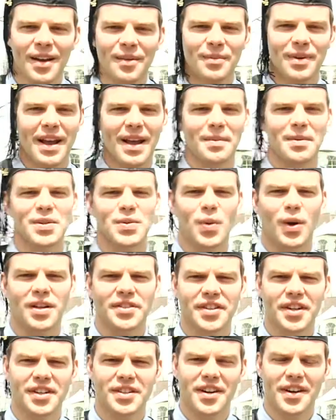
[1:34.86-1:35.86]
My name is
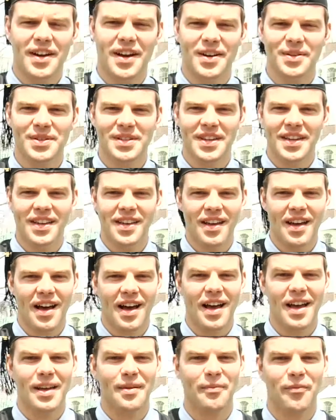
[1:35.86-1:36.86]
Walter Turnowski.
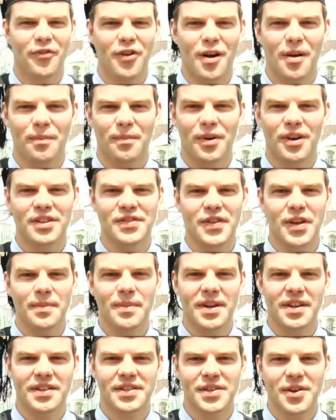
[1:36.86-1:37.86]
I am from Burnsville,
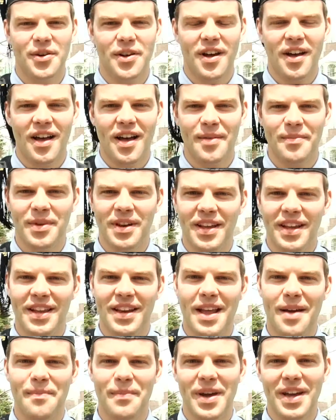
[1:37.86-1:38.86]
Minnesota. I'm an
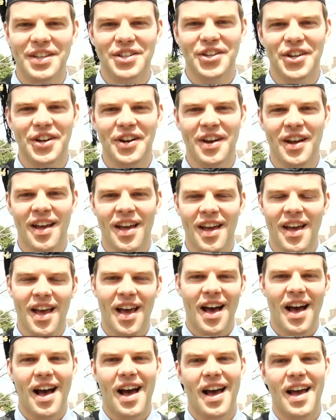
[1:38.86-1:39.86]
EMM major.
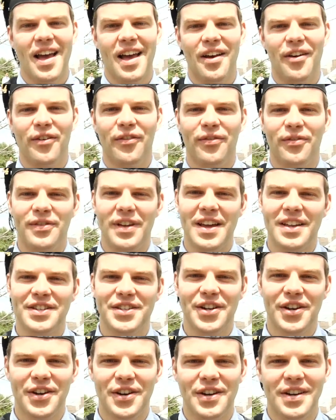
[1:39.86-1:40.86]
I have
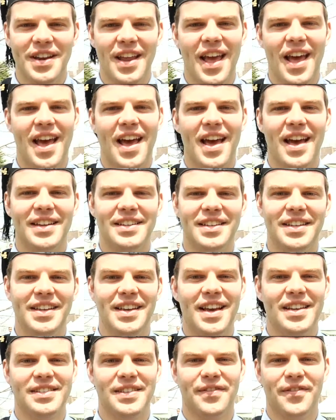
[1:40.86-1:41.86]
interned at
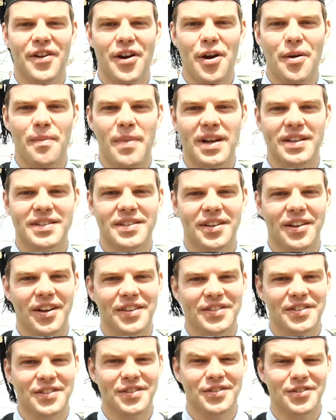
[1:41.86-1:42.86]
TS Environmental
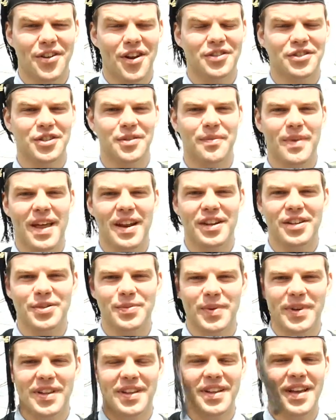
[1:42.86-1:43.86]
as construction
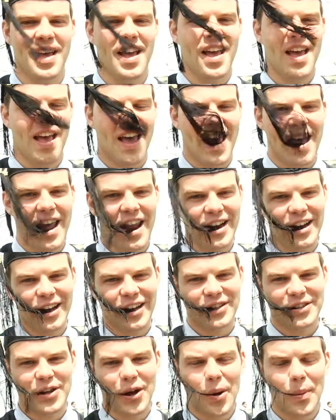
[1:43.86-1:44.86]
management and
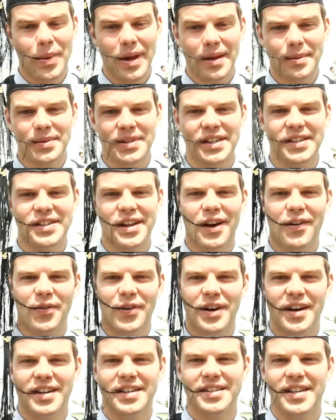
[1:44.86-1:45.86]
also BMC
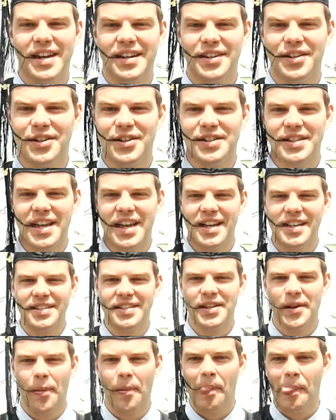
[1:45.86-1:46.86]
Software as technical sales.